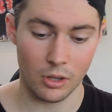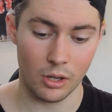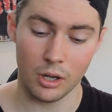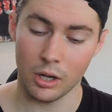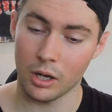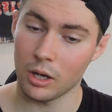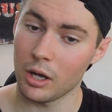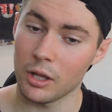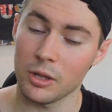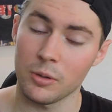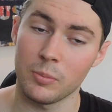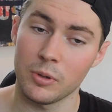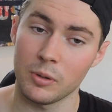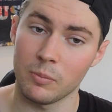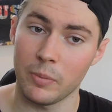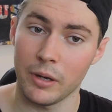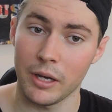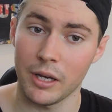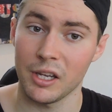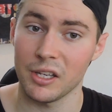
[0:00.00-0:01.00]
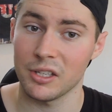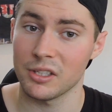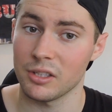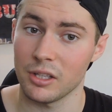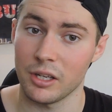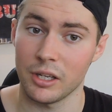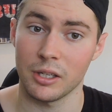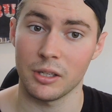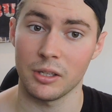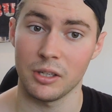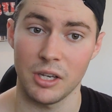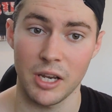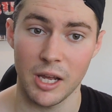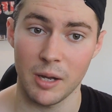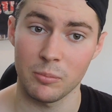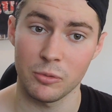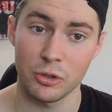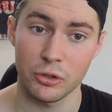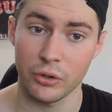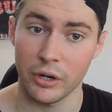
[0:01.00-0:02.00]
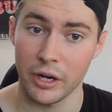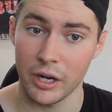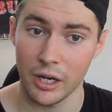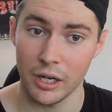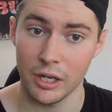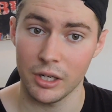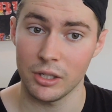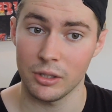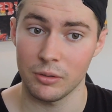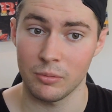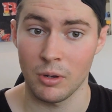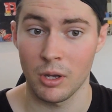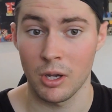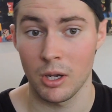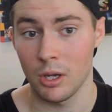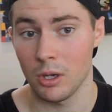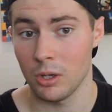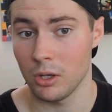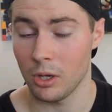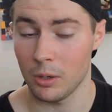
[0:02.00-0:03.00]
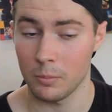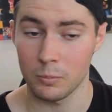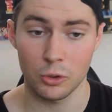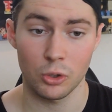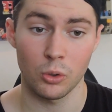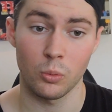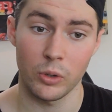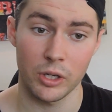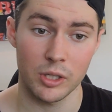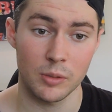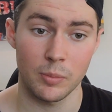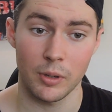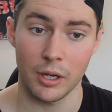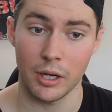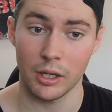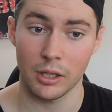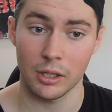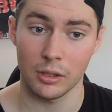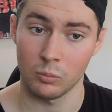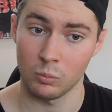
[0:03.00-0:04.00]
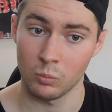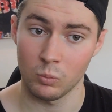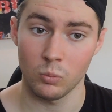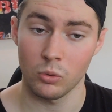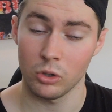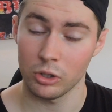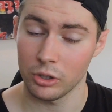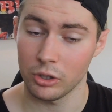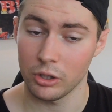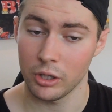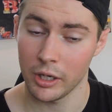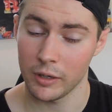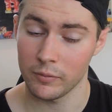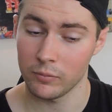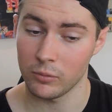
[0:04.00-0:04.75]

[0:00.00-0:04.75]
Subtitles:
other big banks like NAB Trade, and I'm sure Westpac and whatnot